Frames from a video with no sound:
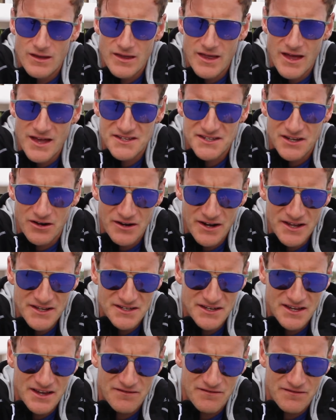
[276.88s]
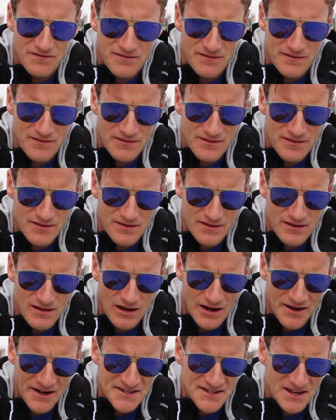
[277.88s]
Yeah, so I need to give
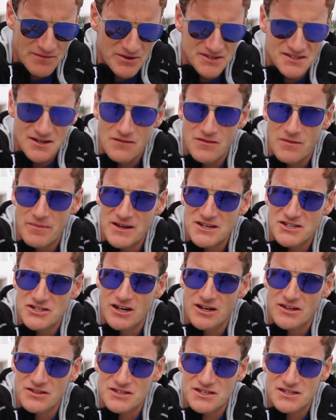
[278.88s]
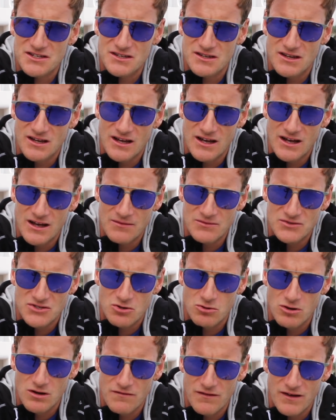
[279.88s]
myself the best chance
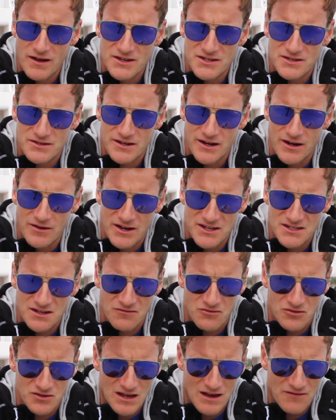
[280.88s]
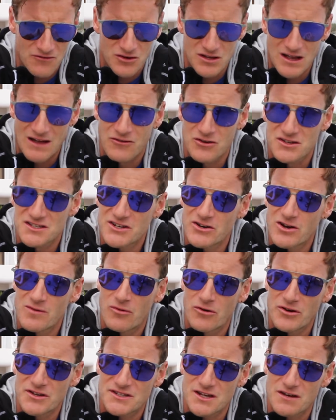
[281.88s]
to qualify. You know, because I've got 0
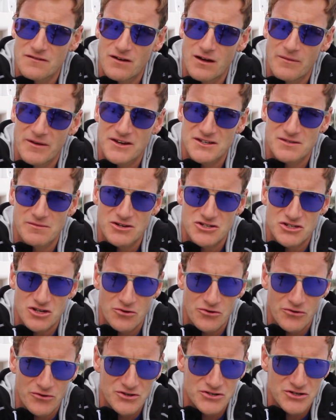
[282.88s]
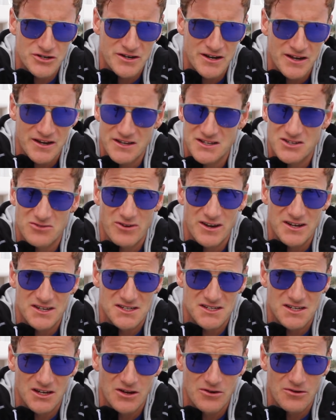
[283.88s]
points so far because my shoulder injury didn't get to
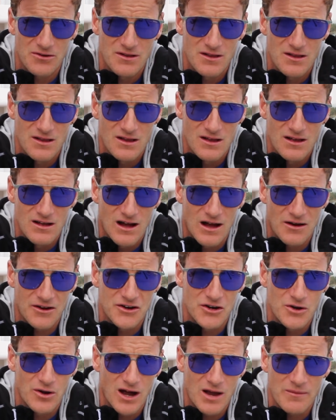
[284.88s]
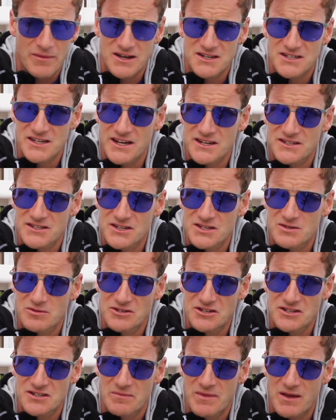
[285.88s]
race. So I'm going to do Ironman Texas,
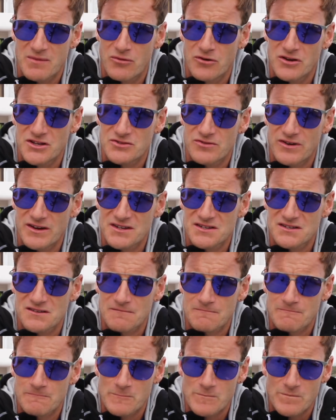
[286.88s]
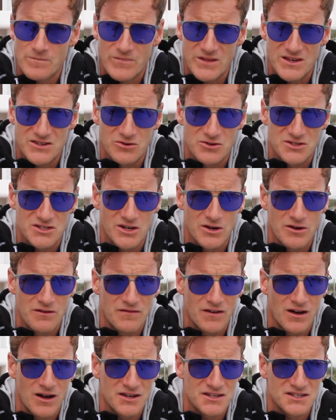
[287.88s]
which is a big points race. It's also a
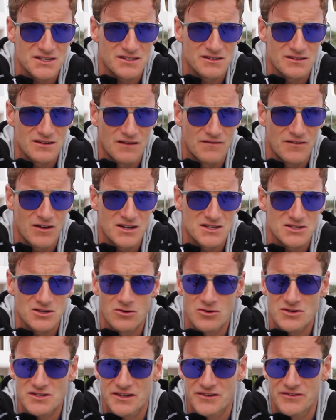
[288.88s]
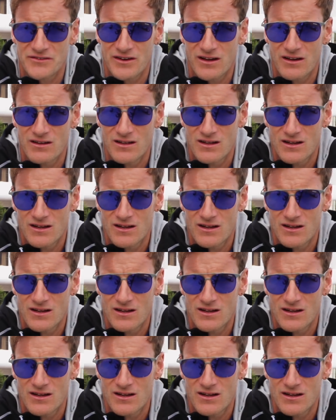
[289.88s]
fast course, and